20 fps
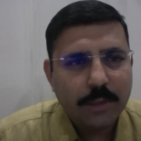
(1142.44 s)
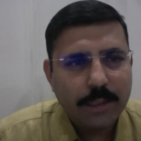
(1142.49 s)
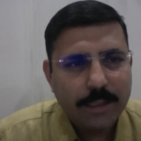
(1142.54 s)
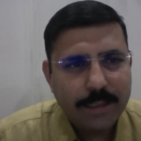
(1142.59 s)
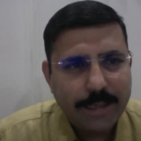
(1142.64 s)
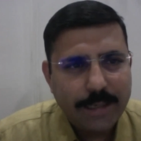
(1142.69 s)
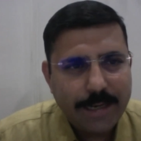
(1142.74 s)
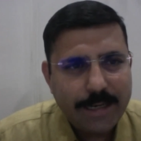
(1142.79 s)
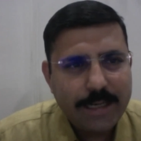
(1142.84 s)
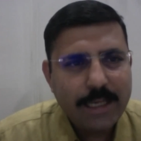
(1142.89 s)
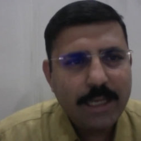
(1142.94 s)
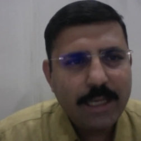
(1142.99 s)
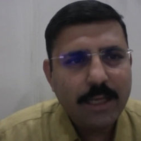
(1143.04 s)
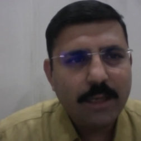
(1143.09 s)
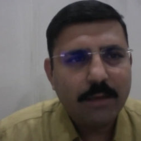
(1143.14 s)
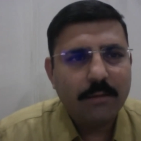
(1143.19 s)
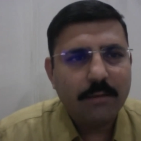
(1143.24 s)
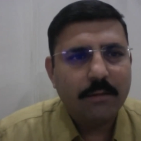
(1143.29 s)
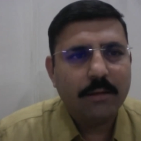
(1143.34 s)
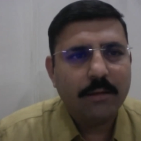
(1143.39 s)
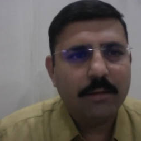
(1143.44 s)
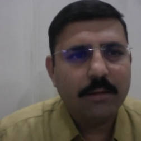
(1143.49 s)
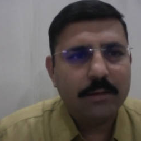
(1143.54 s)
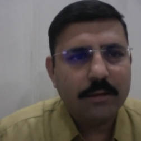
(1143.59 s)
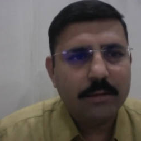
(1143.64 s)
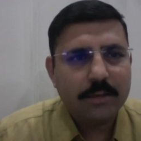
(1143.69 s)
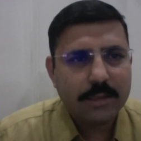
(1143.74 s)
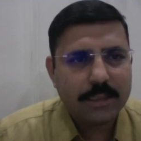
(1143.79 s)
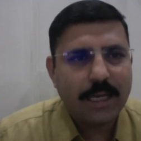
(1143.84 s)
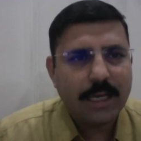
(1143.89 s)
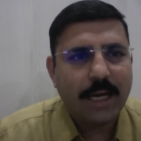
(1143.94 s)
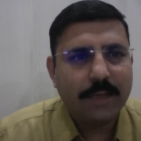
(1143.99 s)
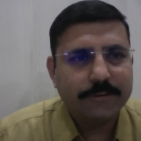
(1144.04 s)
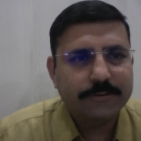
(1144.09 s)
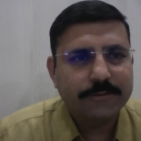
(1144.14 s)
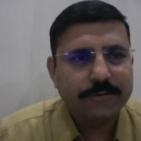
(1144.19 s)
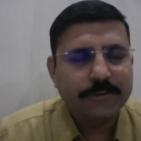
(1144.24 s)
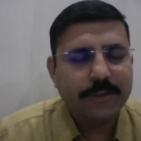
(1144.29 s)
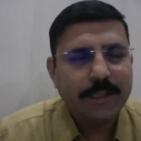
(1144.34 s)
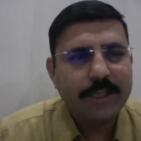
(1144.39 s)
lady
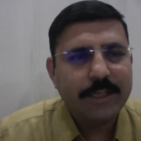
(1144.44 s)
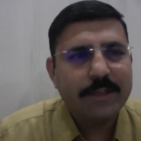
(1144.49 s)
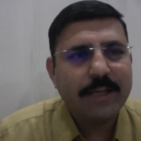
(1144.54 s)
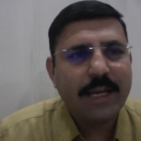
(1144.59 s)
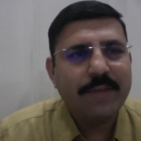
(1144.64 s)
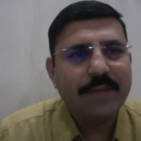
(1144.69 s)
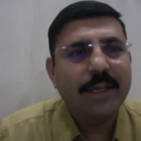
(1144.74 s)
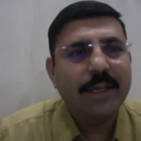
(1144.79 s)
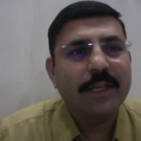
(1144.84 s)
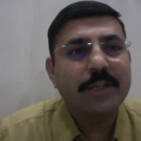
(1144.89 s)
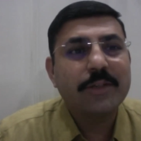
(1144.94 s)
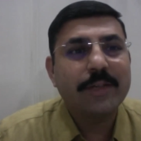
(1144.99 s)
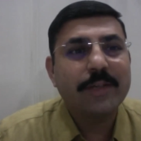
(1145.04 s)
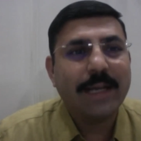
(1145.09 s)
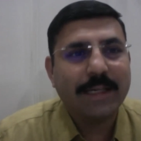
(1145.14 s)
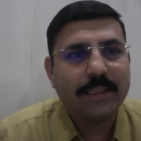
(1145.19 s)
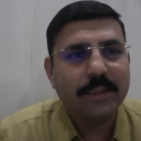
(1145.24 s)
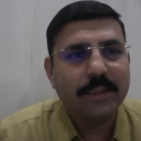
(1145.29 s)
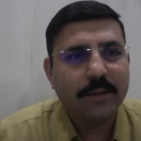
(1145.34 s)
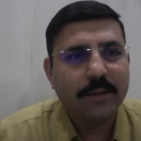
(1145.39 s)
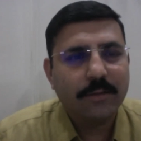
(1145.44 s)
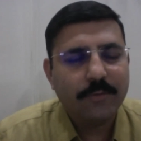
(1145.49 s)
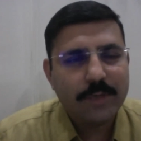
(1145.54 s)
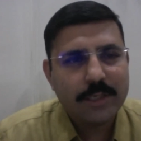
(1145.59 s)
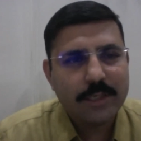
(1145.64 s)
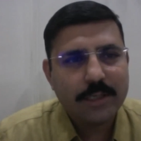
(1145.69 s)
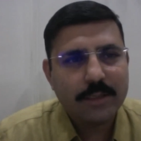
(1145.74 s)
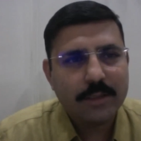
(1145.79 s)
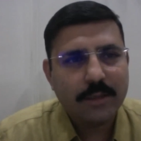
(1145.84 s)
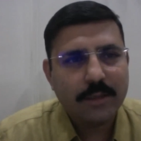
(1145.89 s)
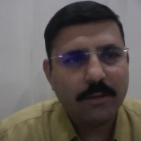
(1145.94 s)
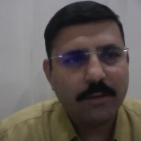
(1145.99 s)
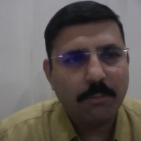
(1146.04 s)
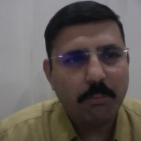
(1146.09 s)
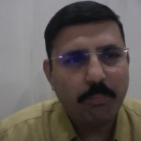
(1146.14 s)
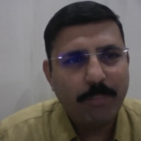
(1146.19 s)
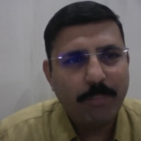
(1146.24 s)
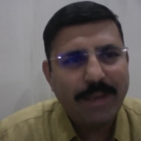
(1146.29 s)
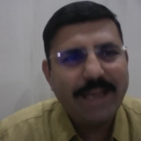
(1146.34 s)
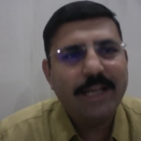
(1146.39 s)
staff in driving a tractor which is a
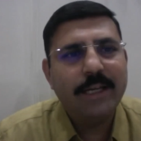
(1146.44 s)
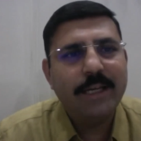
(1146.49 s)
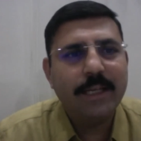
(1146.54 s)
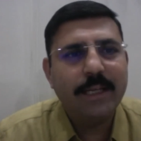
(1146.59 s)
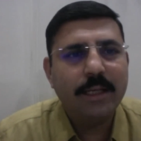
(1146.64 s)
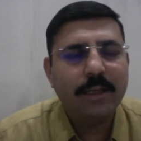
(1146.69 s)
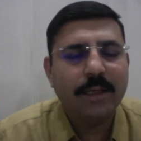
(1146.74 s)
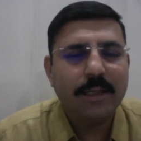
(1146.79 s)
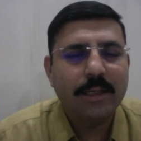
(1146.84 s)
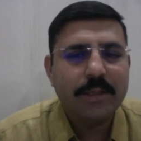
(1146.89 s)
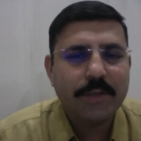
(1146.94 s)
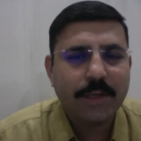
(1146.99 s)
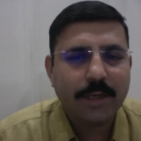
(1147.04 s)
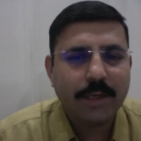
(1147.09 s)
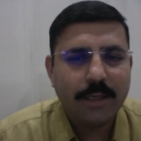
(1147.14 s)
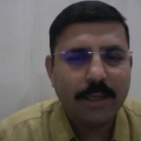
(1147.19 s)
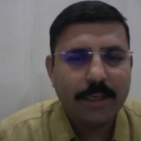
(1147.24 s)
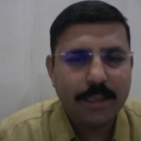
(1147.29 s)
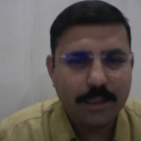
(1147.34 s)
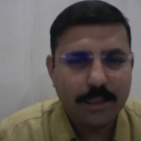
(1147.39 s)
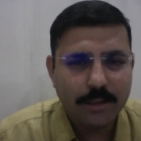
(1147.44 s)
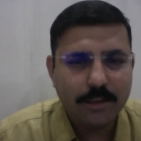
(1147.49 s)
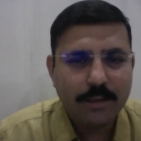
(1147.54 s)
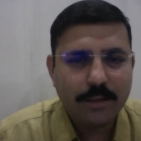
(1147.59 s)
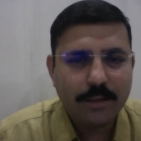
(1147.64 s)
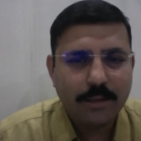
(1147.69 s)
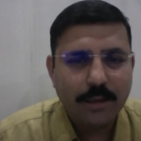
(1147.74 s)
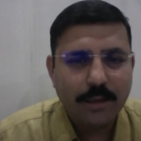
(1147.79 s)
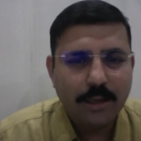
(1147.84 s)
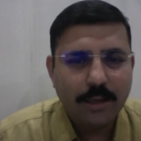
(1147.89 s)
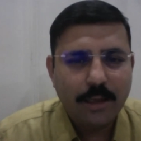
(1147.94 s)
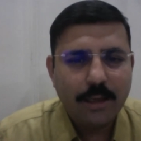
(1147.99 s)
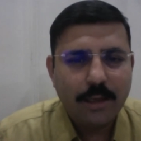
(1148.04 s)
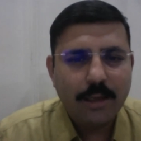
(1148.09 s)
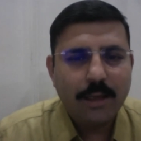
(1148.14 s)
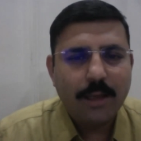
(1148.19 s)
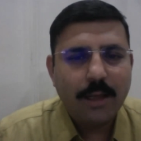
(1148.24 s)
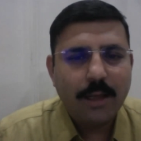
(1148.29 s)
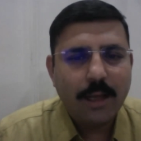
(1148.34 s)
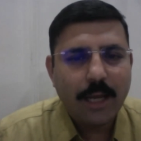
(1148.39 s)
big deal culturally here
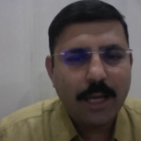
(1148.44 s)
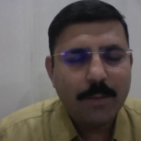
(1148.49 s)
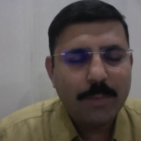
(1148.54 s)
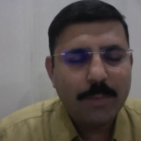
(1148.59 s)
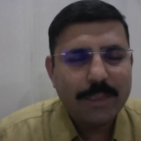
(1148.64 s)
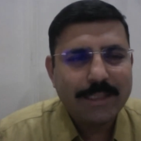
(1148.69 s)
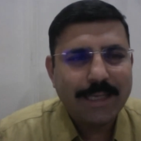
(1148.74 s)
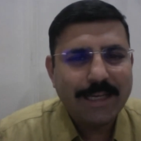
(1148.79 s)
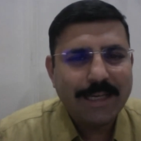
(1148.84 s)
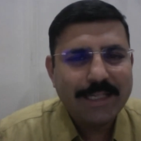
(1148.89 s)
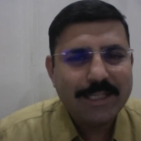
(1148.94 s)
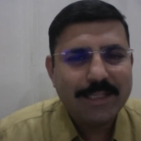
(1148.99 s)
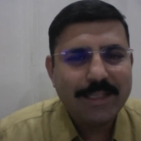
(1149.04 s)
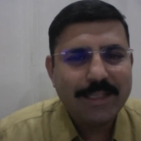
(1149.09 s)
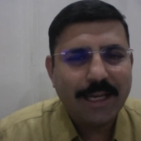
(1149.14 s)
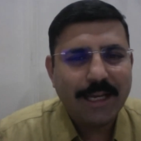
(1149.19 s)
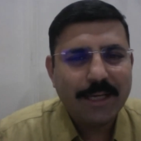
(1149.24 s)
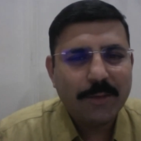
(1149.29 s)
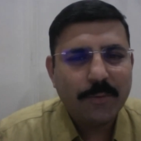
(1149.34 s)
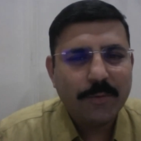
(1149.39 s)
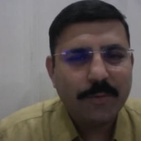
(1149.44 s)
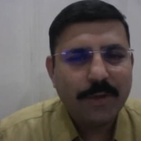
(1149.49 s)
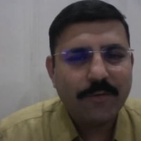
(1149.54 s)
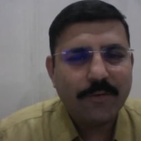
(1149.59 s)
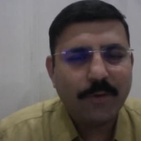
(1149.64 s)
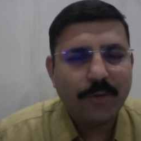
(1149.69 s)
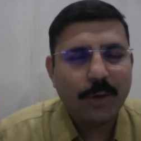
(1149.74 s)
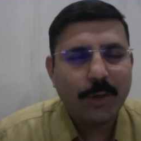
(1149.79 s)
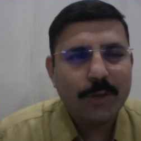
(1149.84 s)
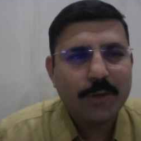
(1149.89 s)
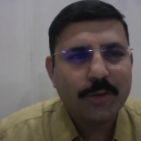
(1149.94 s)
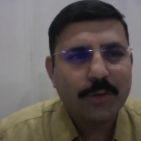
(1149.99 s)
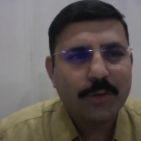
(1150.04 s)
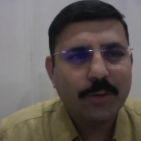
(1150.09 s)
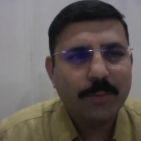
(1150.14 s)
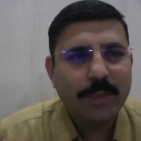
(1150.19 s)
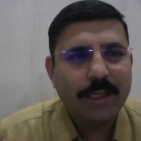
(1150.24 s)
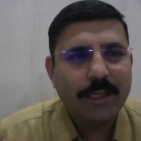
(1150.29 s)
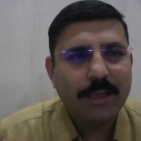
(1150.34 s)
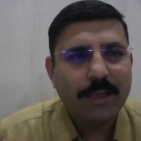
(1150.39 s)
and besides that we have also
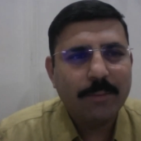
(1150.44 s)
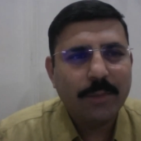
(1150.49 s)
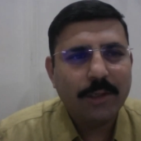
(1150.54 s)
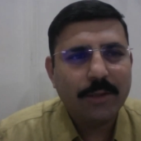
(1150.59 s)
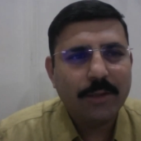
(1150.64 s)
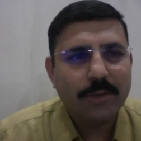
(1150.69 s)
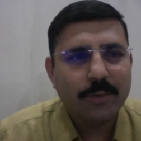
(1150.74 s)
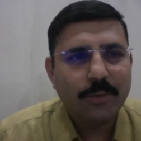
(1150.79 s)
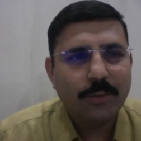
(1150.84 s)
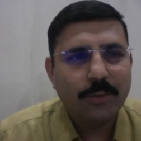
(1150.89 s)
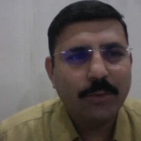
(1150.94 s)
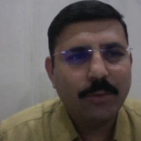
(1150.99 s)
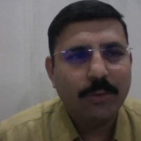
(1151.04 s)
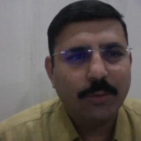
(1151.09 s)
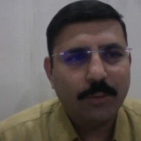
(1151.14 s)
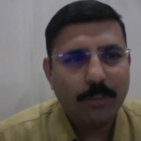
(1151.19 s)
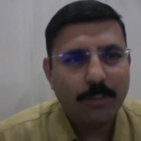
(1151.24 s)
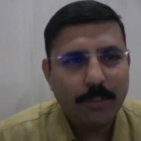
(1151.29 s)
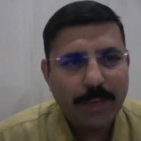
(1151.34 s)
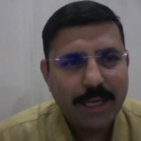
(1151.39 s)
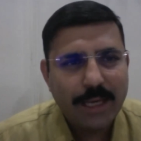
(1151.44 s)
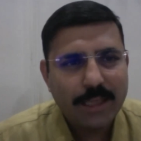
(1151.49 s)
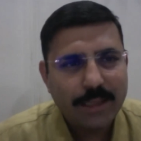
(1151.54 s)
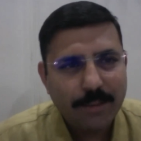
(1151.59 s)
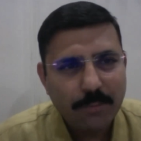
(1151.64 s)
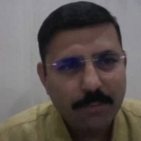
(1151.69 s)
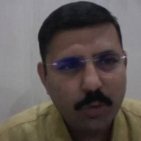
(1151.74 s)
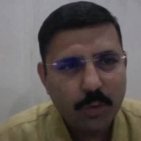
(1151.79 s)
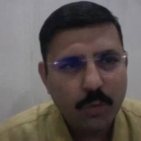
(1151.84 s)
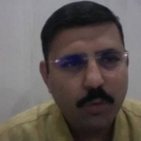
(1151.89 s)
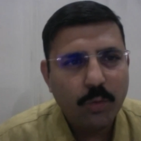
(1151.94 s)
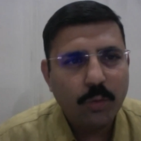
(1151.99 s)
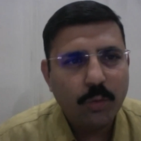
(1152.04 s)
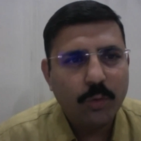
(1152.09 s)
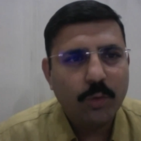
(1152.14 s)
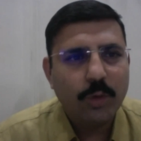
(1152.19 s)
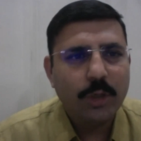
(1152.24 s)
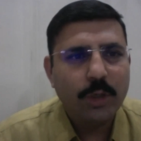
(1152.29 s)
been able to make them do